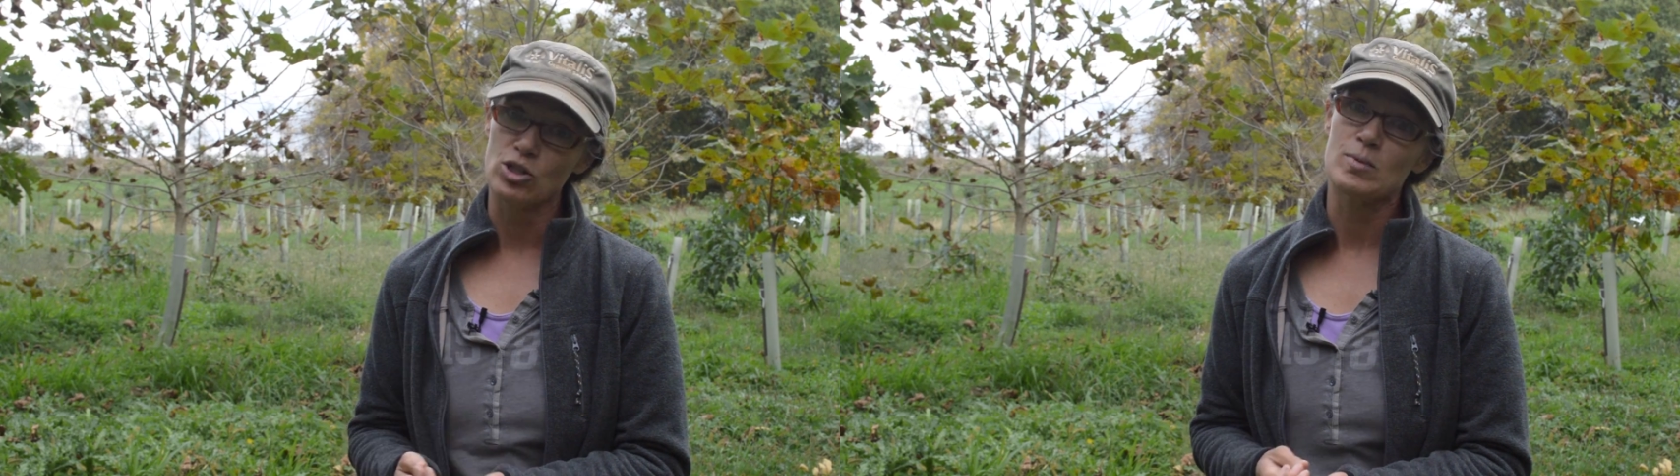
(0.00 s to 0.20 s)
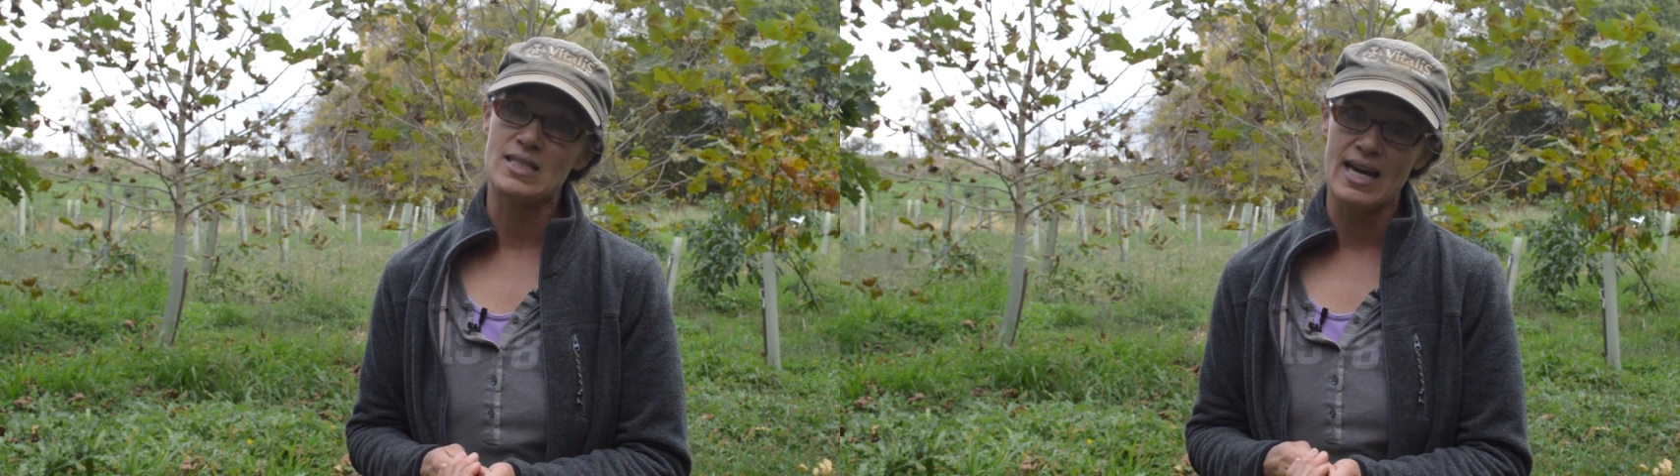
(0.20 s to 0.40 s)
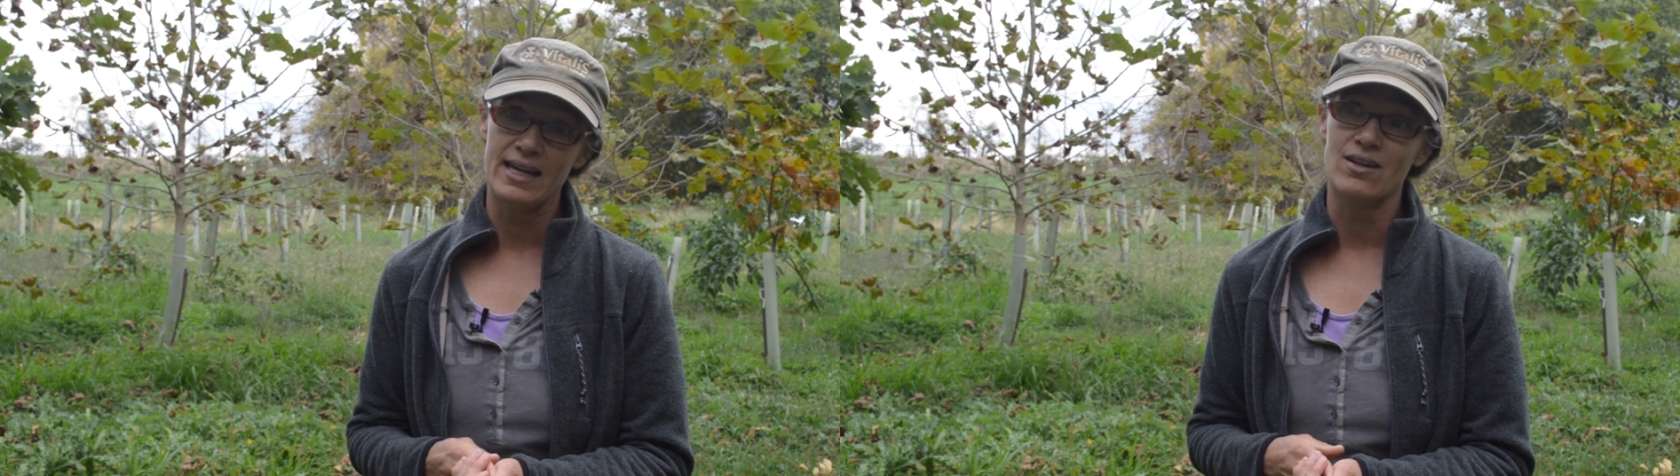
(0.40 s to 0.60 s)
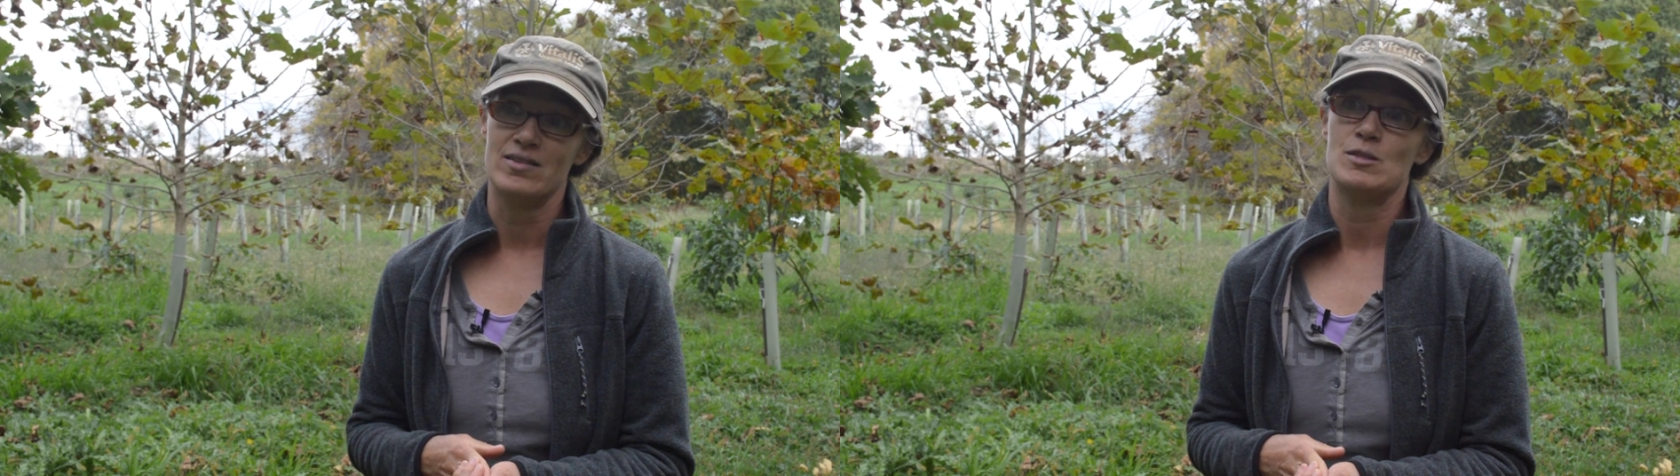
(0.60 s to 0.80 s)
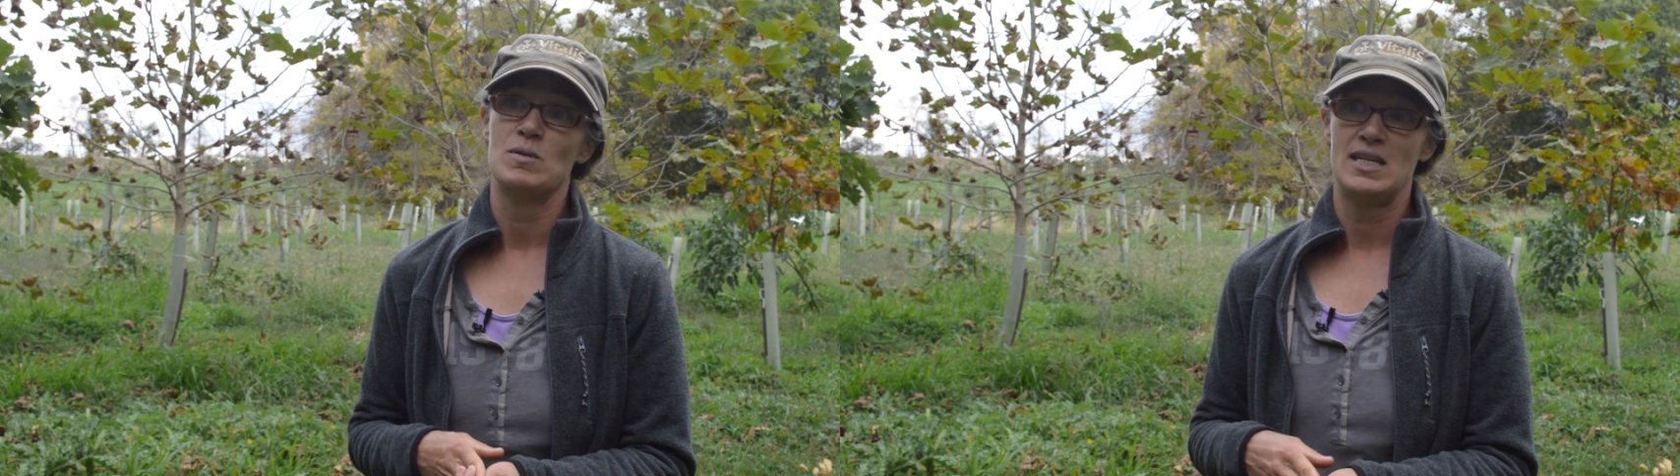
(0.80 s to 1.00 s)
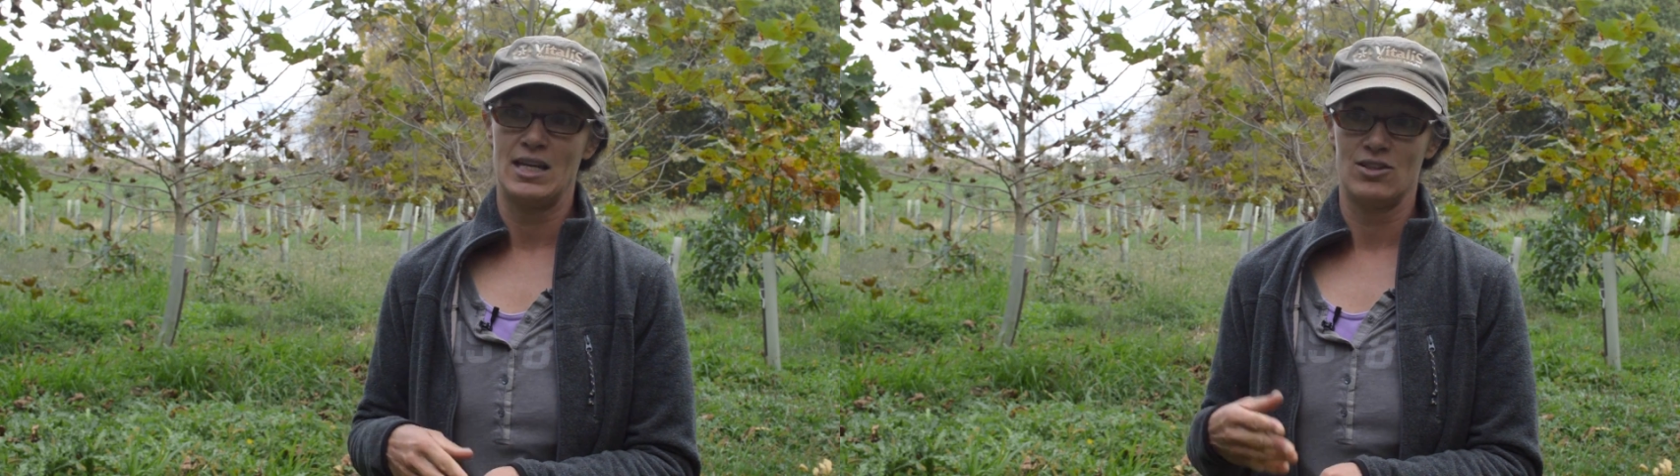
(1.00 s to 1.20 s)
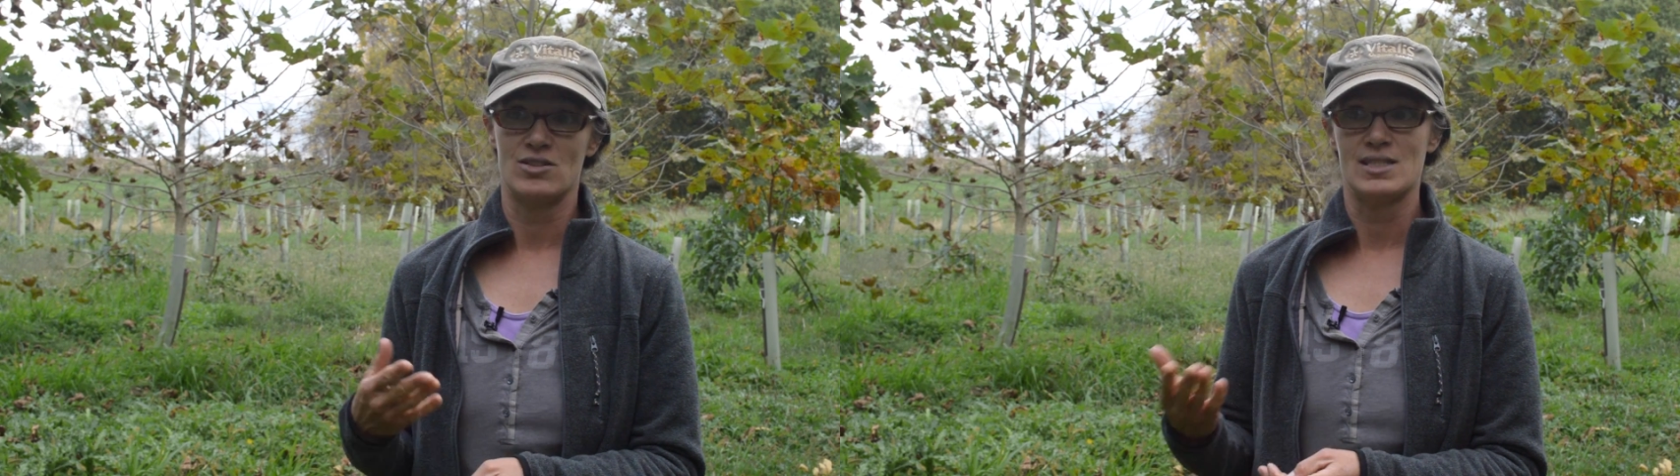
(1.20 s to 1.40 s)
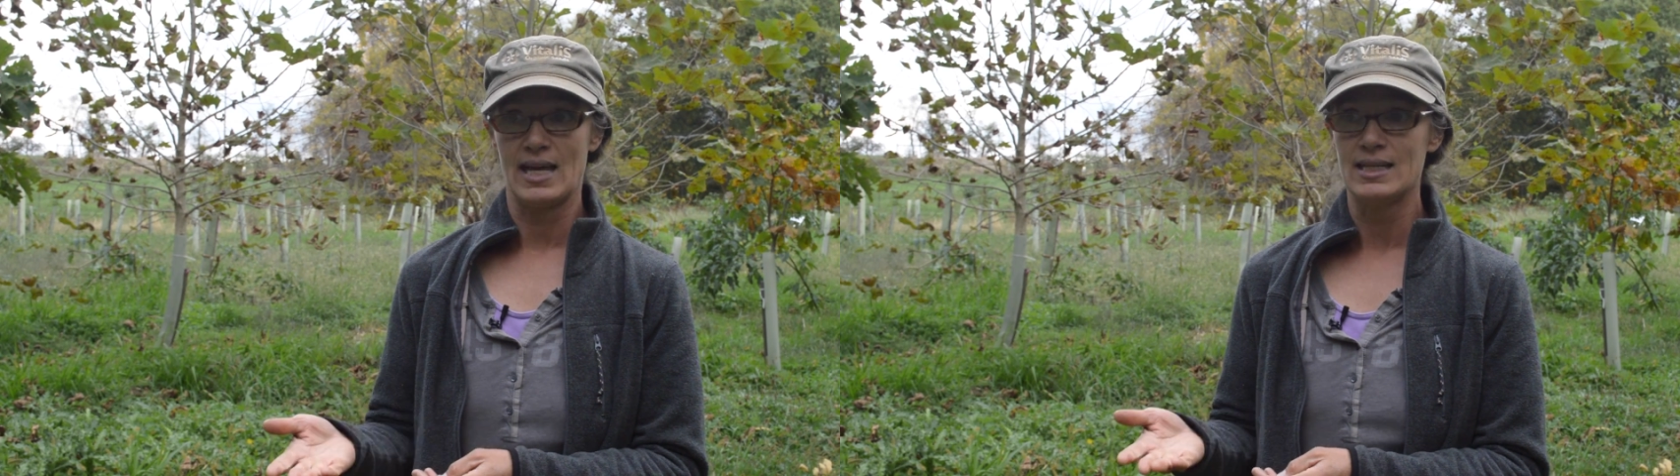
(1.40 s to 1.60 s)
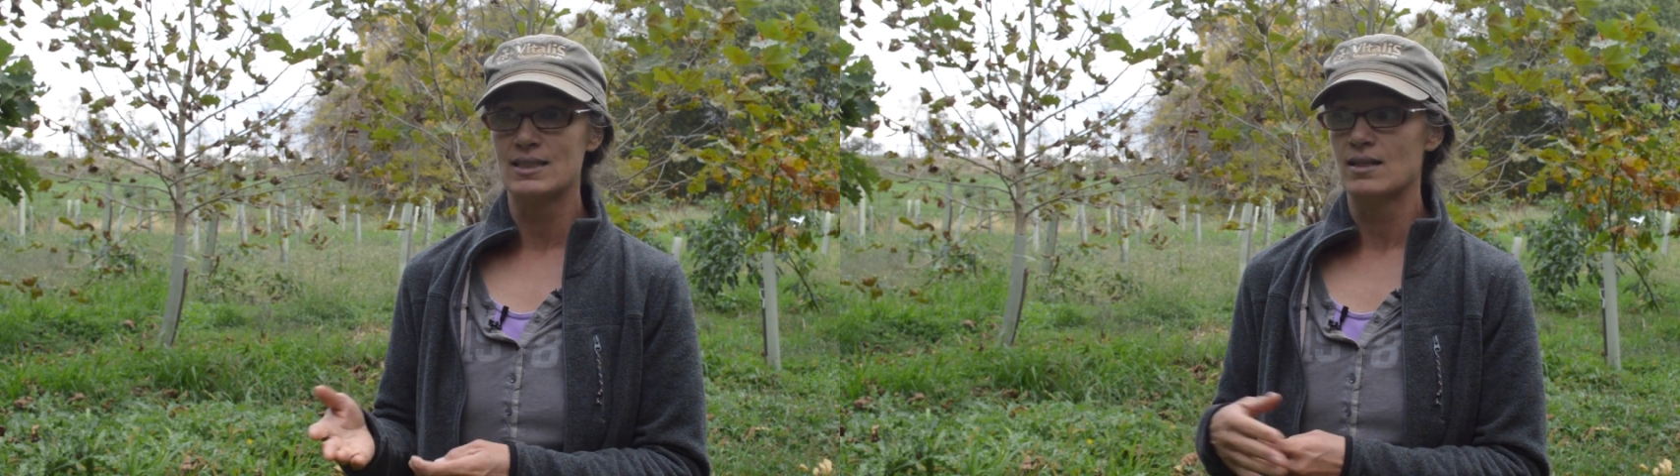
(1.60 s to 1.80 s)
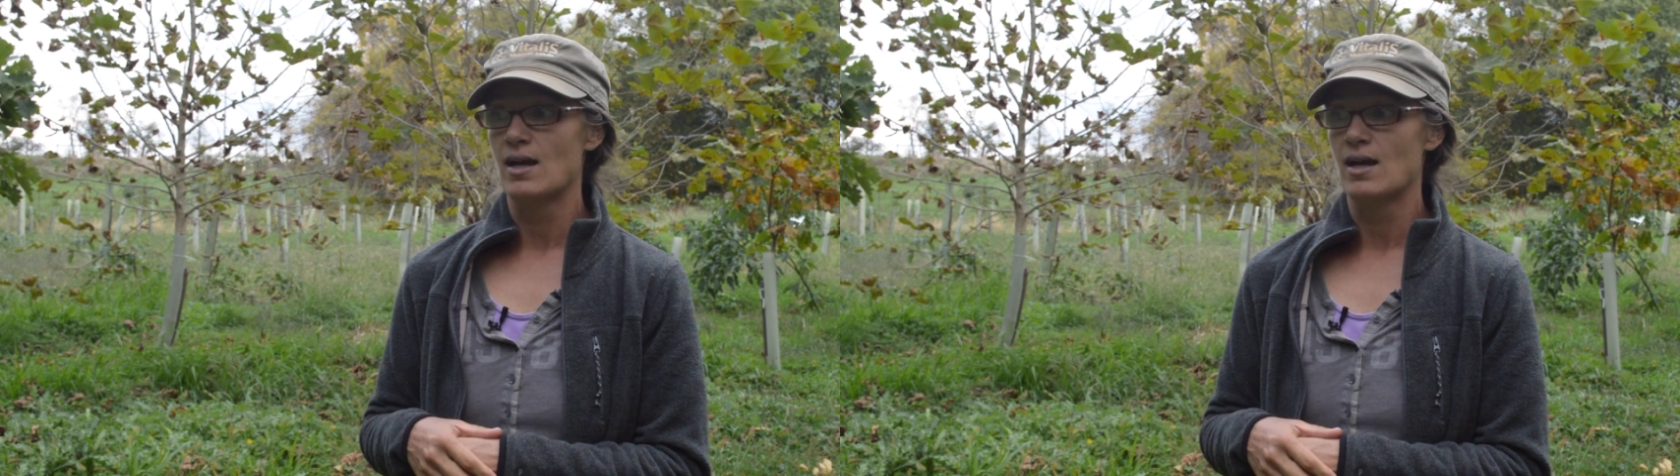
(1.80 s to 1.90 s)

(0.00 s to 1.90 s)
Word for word: herbicide on the this particular site,